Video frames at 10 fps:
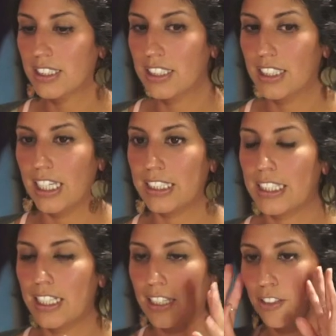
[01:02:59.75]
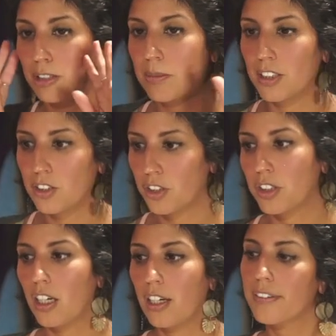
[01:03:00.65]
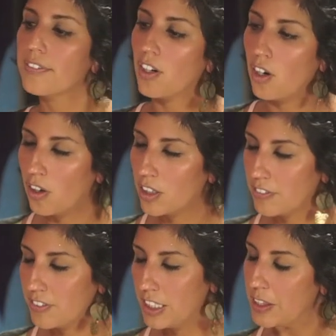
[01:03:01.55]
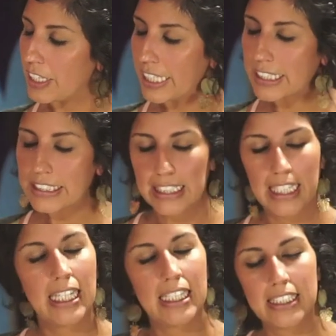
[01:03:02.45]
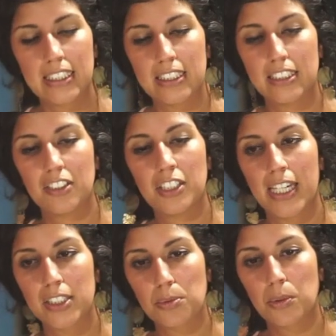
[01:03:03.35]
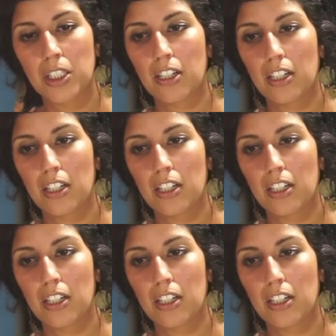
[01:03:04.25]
and that allows me to turn off all of the things, and that's where